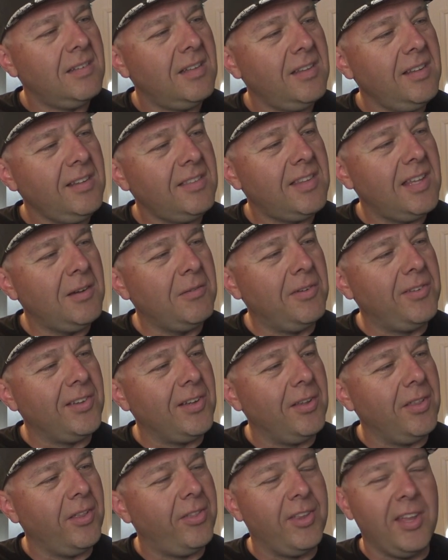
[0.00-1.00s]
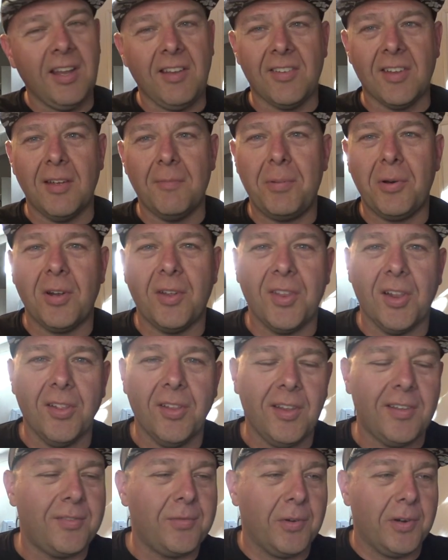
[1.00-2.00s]
think that was all the things I put on the
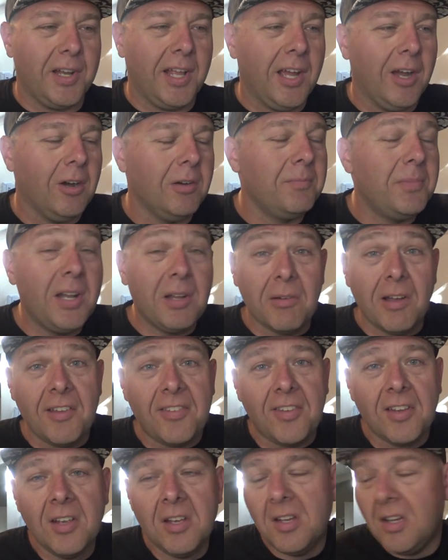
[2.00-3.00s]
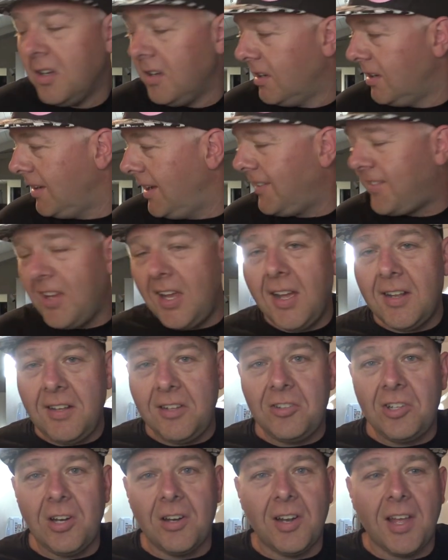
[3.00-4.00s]
list for now. But anyways, it's a
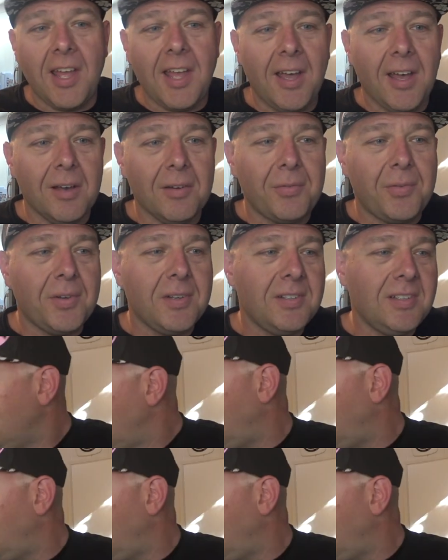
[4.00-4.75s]
handy chair to have.